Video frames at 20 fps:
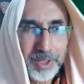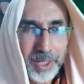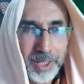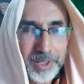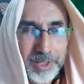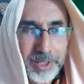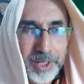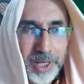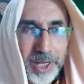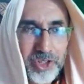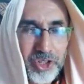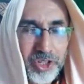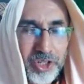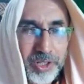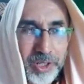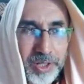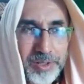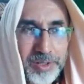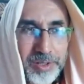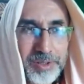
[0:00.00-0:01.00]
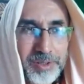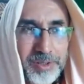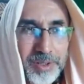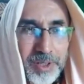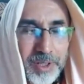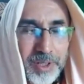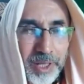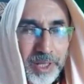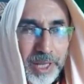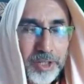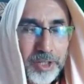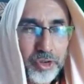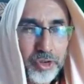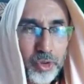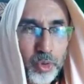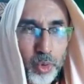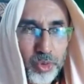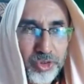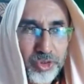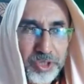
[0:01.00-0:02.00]
engaging in
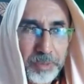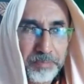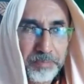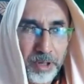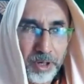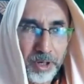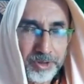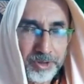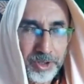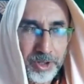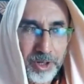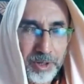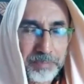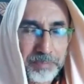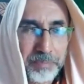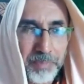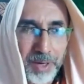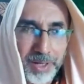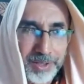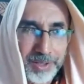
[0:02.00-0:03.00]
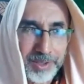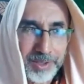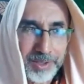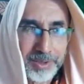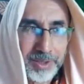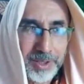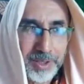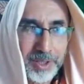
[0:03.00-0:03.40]
exclusive bhajana of mine.